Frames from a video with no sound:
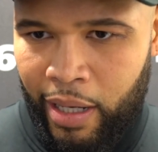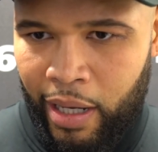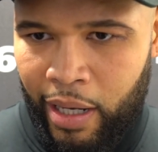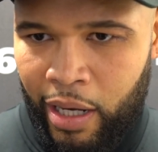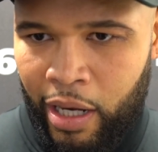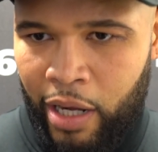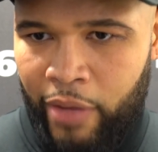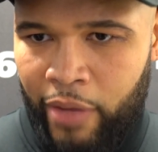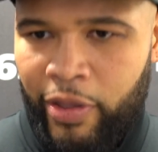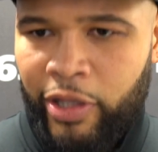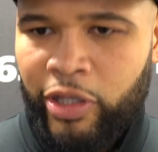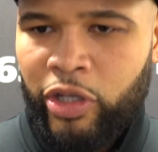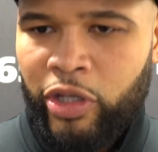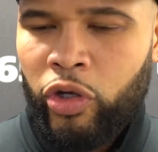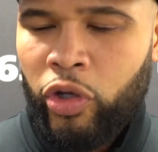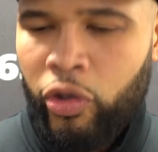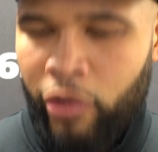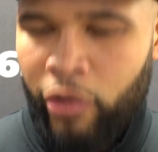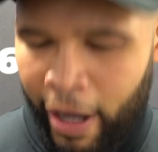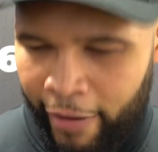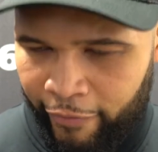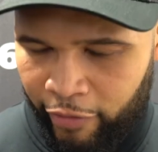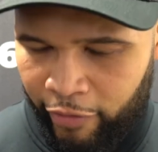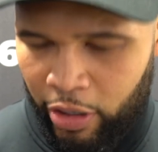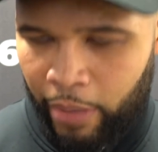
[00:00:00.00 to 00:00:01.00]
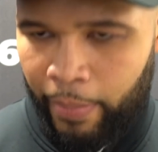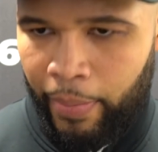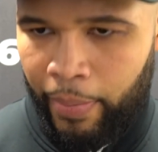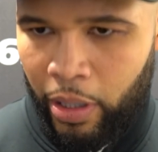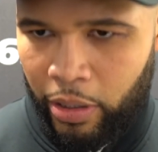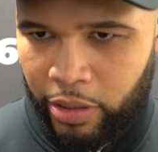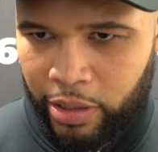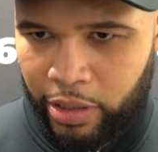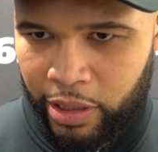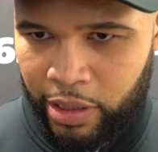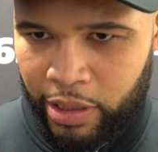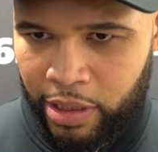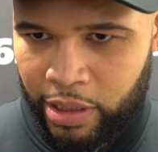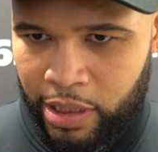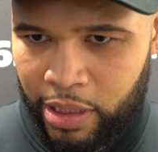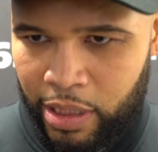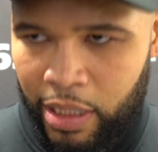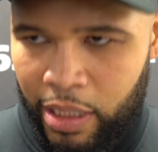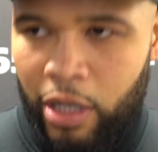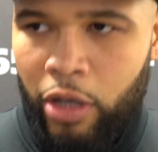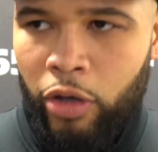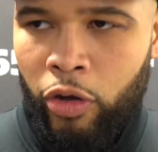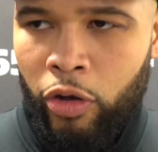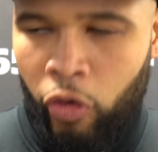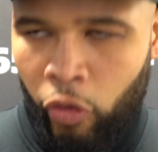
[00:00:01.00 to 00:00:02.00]
They do great for the boxers,
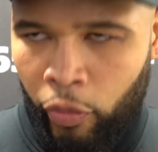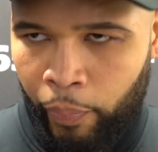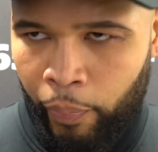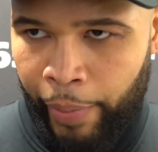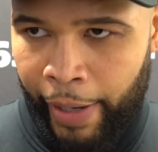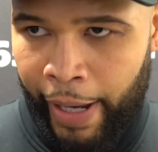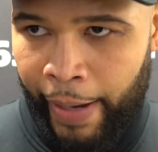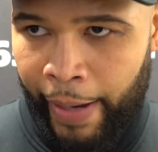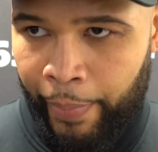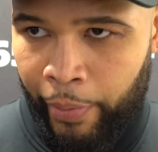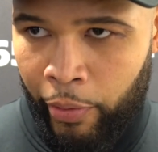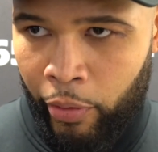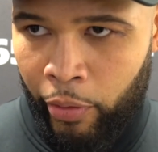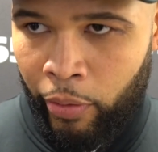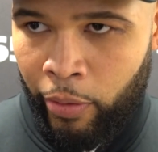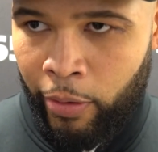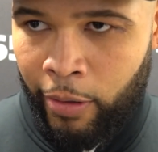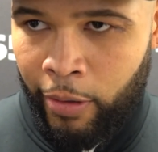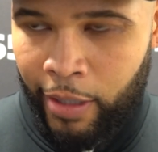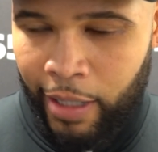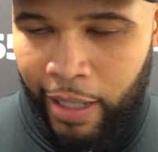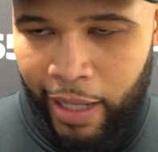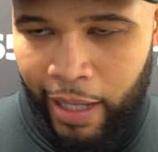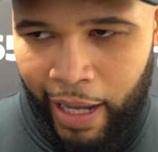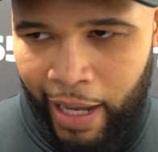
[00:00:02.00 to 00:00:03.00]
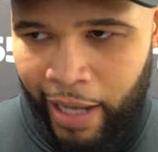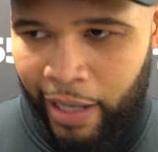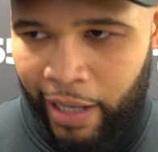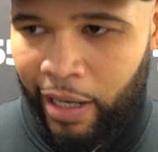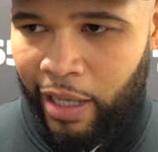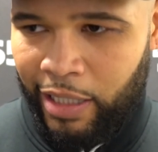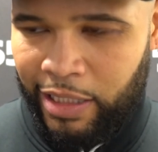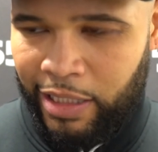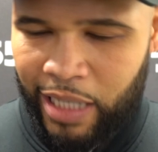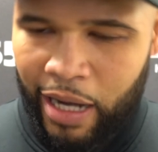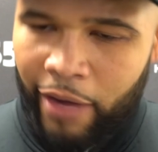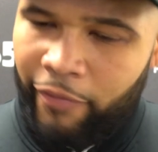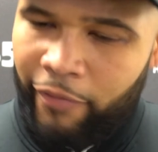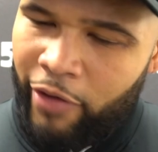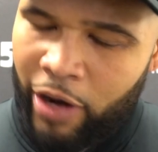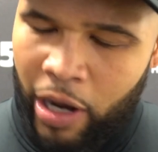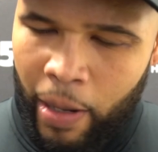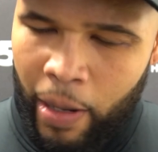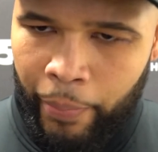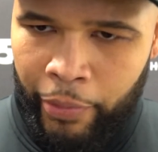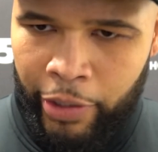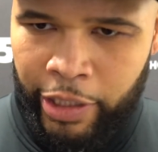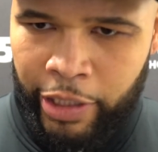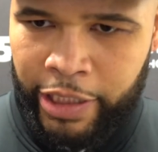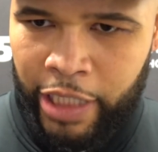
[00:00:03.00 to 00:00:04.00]
good people. And like I say, I'm very
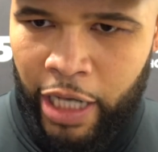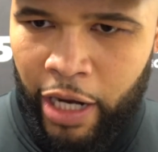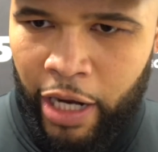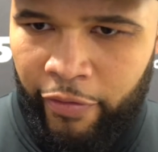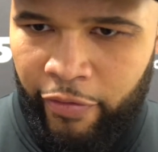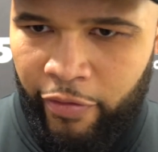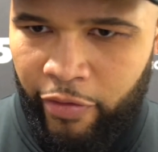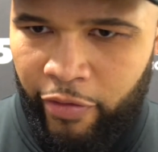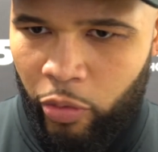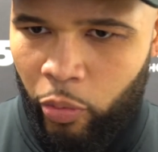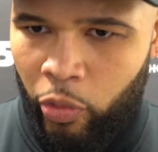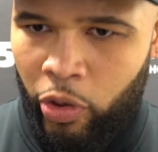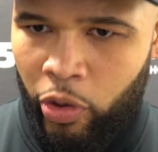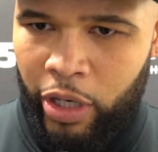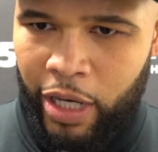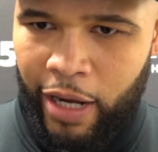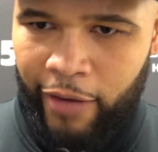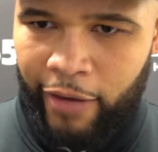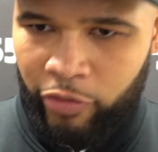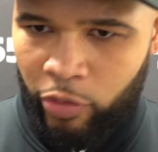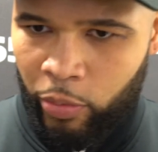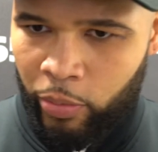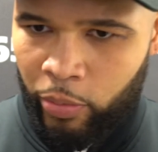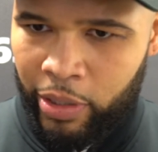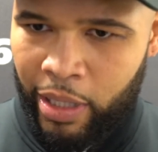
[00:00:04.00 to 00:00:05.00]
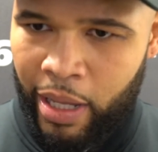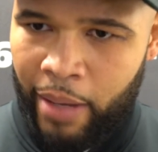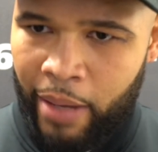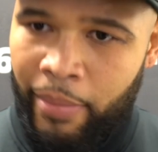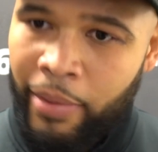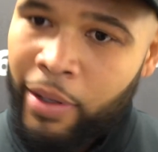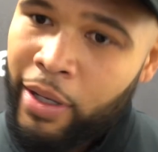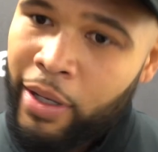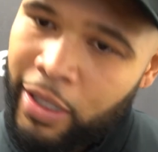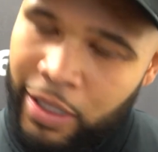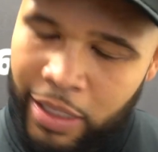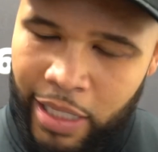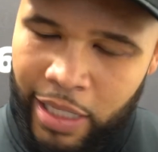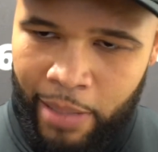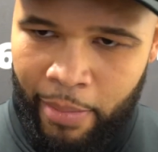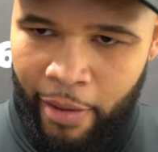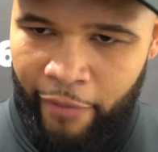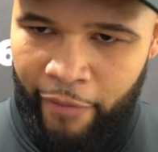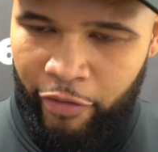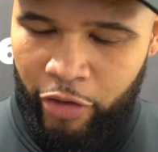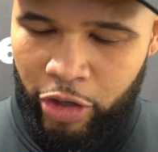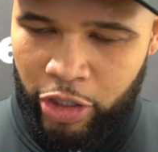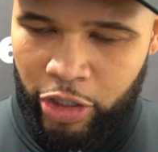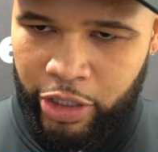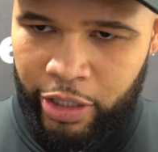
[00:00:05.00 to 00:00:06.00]
appreciative of the work I've done with them in my
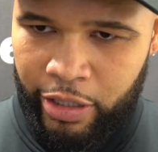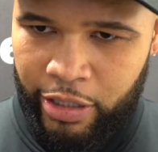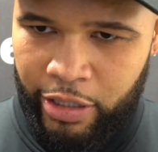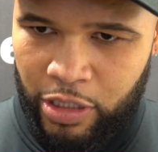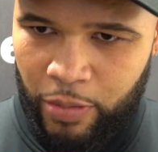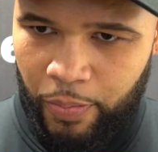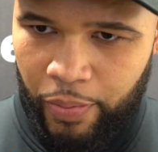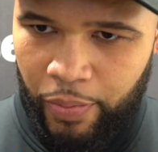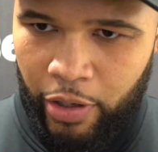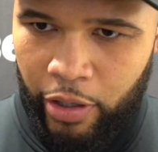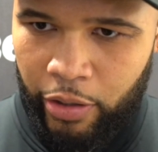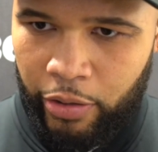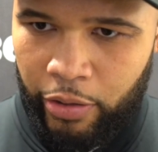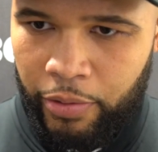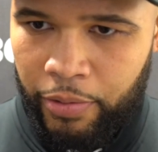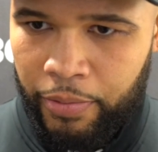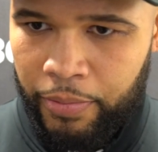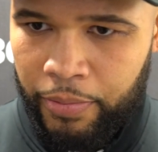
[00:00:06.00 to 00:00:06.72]
first year as a pro.